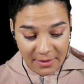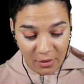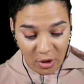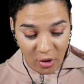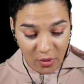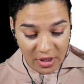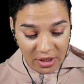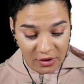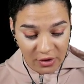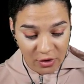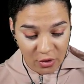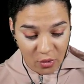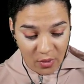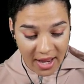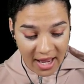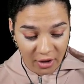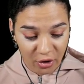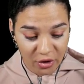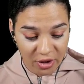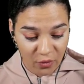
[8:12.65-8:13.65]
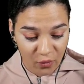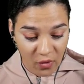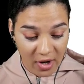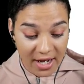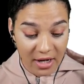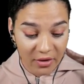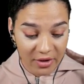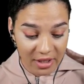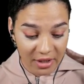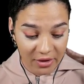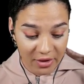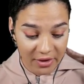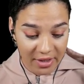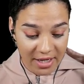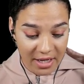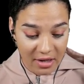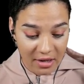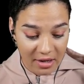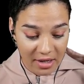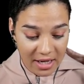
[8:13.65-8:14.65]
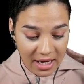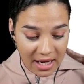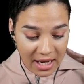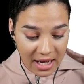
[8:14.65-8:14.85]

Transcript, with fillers: going to actually right-click the layer,